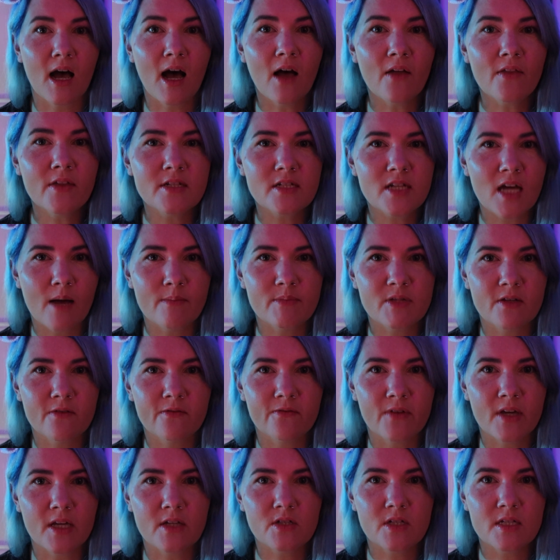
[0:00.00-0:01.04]
other types of
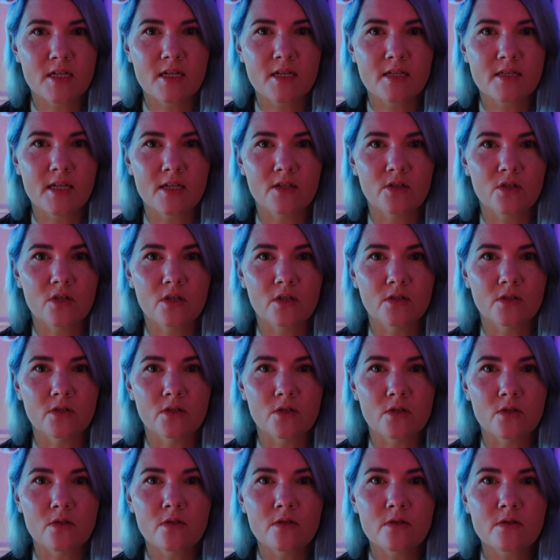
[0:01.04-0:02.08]
features that you can
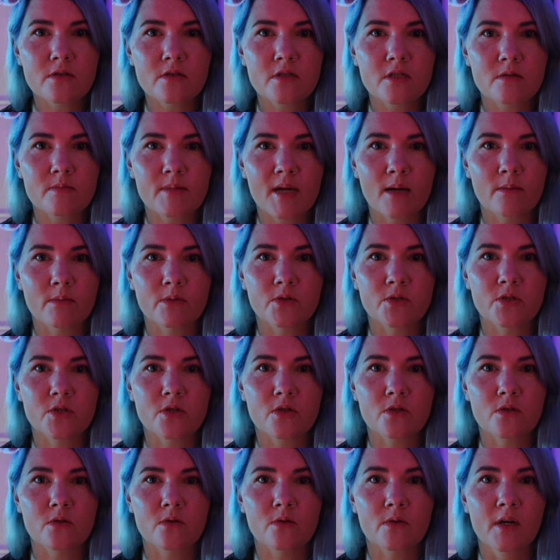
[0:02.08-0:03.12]
use to be able
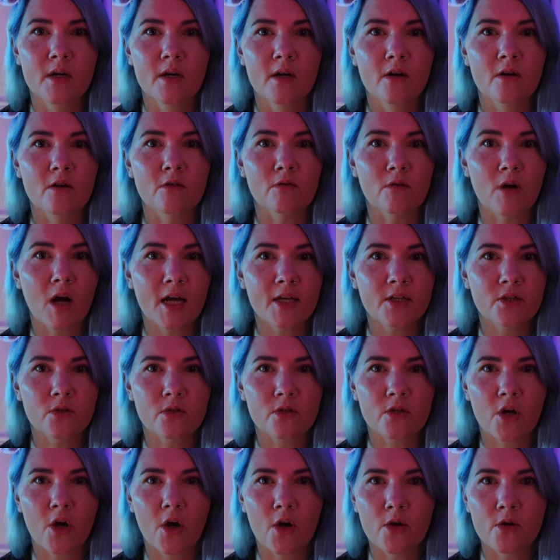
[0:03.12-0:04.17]
to write your
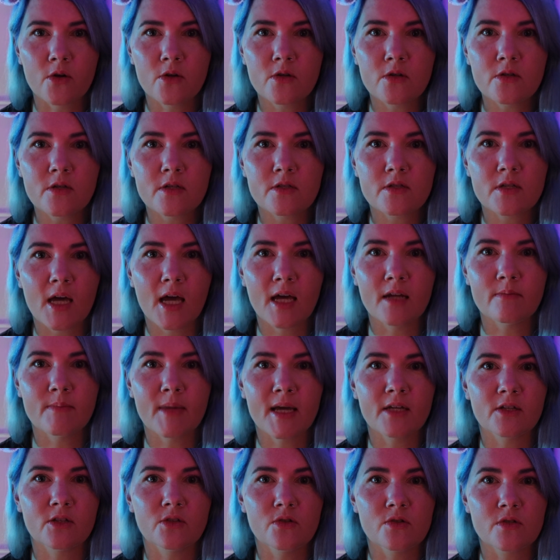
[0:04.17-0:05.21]
code and
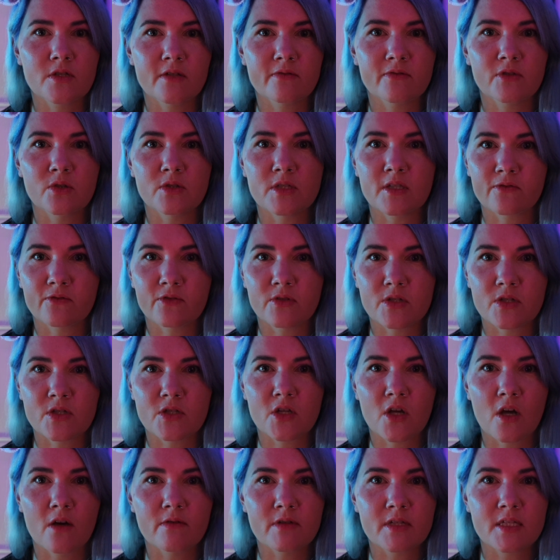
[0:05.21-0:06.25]
make use of your different
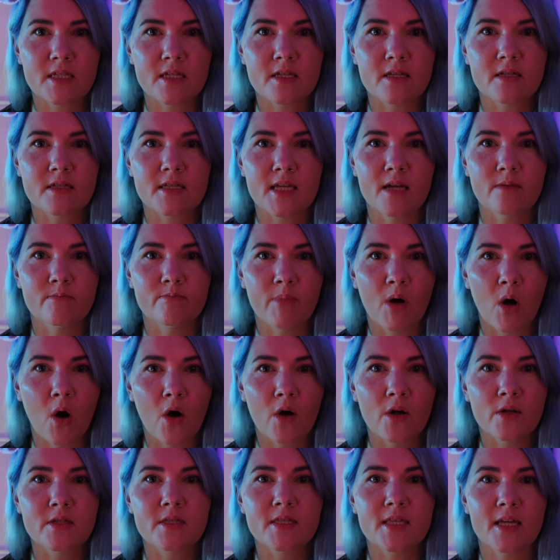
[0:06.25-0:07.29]
services and
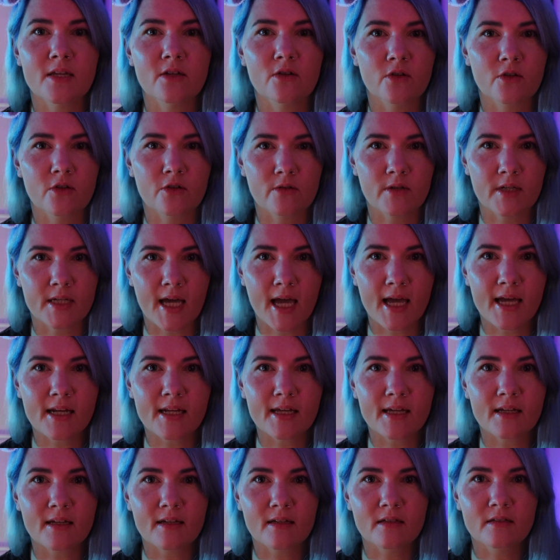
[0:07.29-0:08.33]
pods that you're
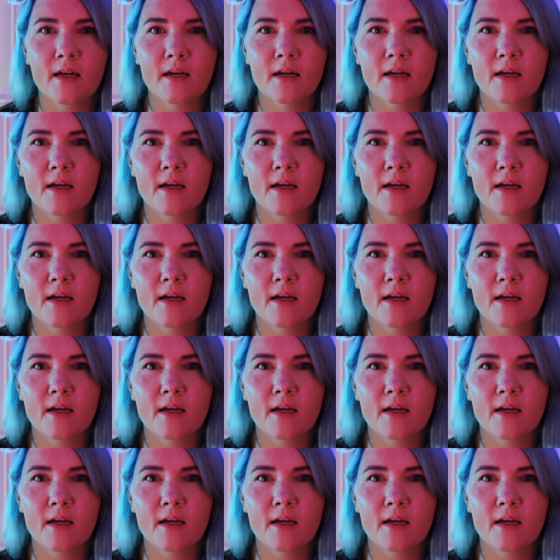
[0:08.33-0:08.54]
creating.